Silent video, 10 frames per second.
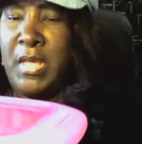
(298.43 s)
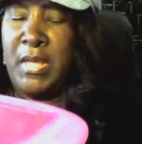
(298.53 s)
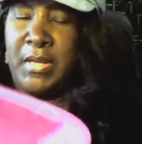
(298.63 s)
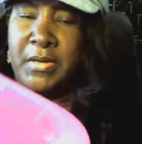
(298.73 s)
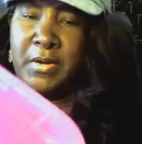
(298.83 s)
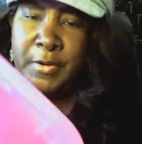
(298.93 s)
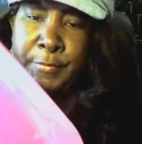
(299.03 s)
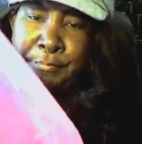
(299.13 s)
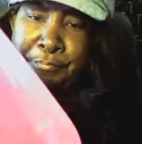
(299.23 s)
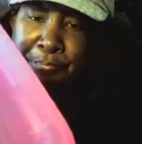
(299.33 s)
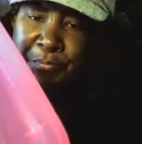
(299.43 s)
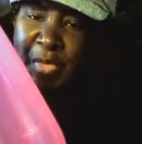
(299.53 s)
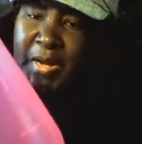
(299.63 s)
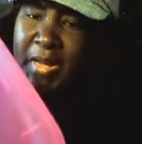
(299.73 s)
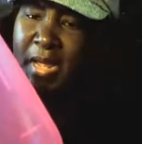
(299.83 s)
and um,
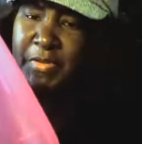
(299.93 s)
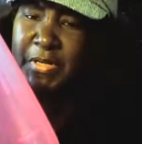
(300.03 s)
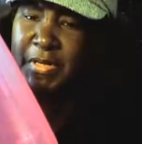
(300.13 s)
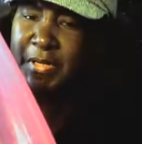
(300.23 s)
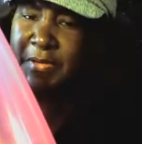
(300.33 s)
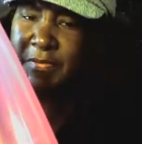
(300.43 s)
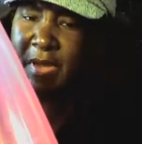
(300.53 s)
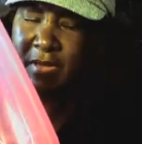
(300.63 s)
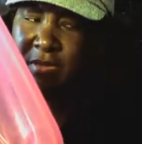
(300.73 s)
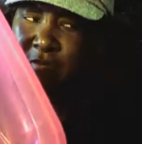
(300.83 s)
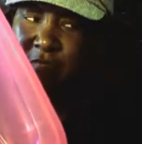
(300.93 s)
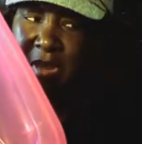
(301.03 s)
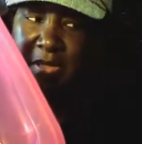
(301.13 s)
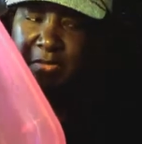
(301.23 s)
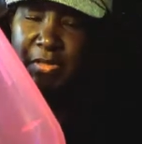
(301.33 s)
I didn't have enough. I couldn't
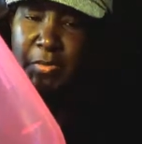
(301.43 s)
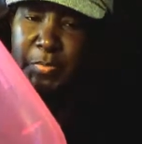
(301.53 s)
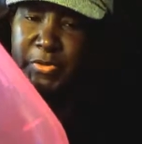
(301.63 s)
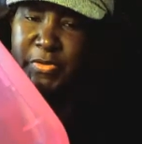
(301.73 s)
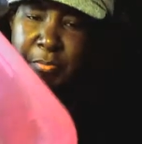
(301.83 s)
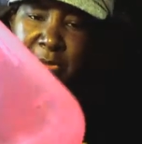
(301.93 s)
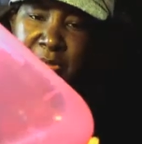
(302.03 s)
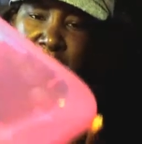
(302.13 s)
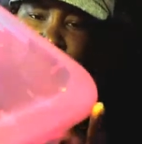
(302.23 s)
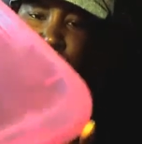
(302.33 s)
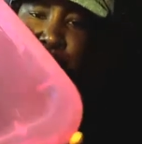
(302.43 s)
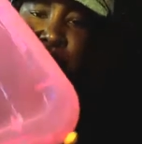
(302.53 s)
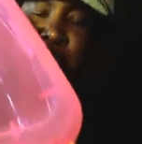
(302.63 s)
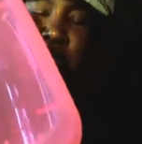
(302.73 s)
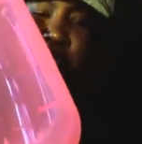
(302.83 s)
find anything to put them in,
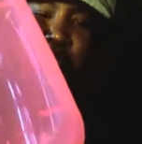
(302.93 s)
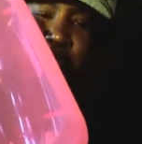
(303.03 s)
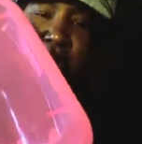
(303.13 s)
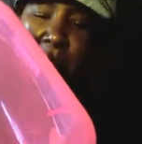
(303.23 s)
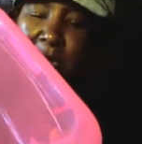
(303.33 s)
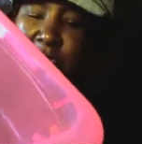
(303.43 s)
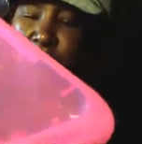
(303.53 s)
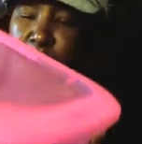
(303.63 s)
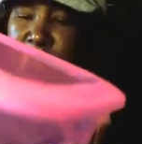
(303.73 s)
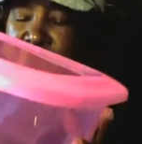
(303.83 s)
so I just got bought some more